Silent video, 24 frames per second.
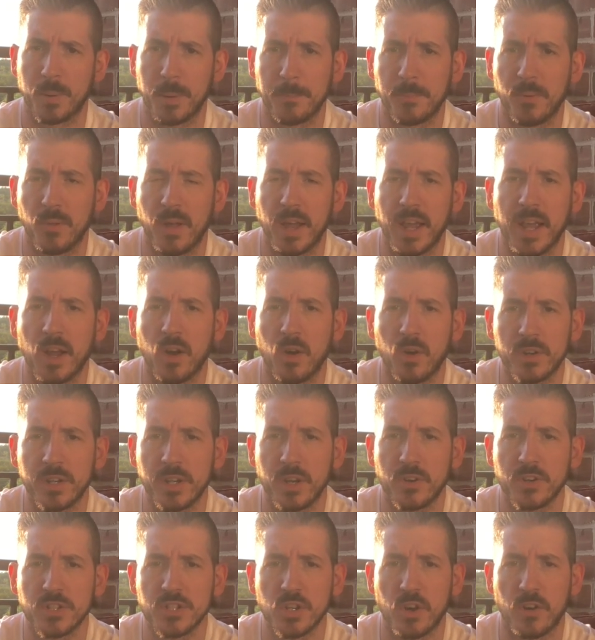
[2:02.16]
been playing all
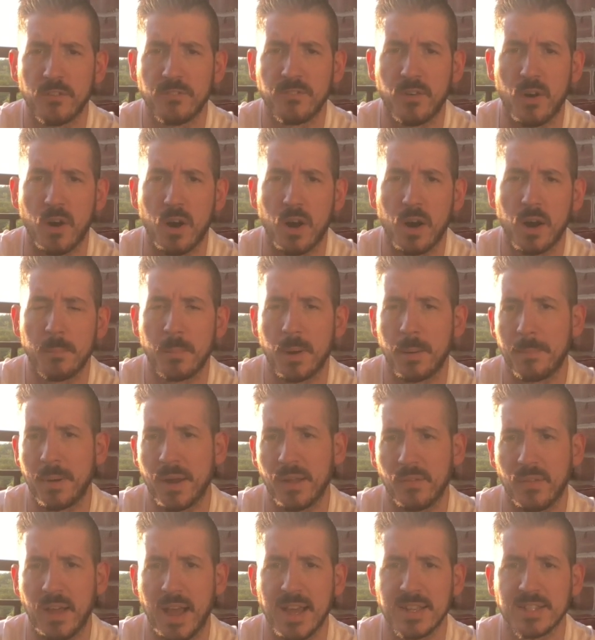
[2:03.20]
year so far. I'm on my
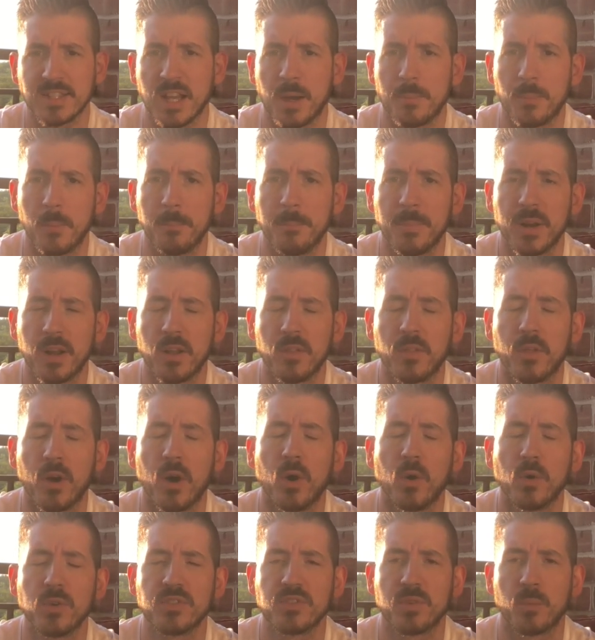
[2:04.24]
last couple bit of
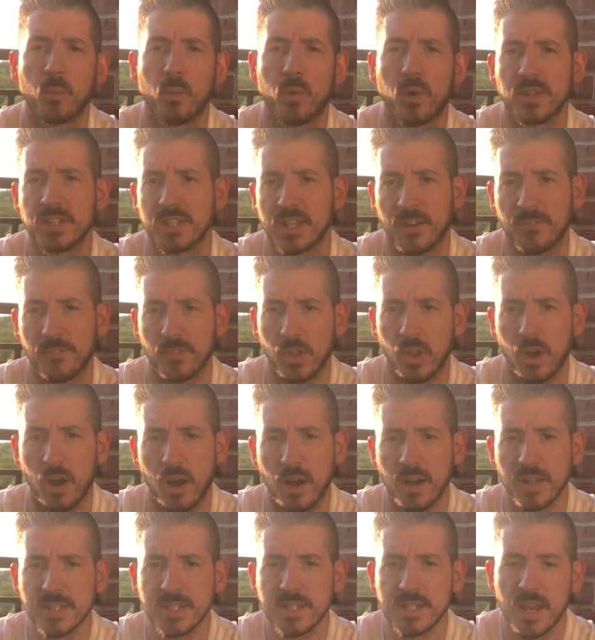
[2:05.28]
those from ones I've
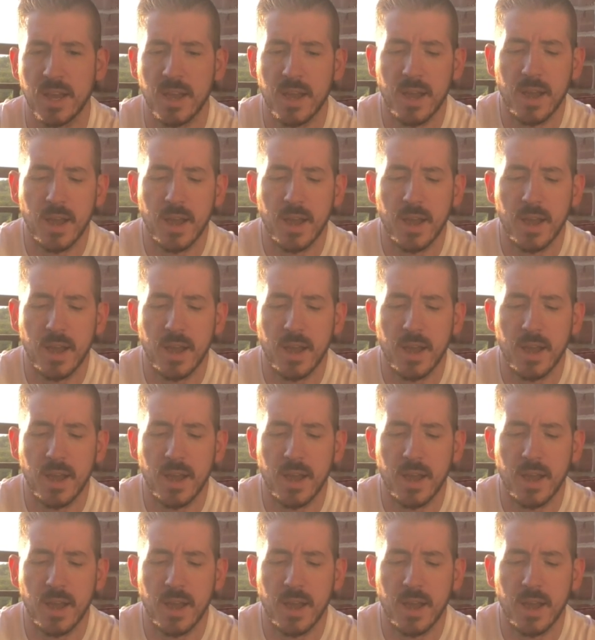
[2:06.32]
lost.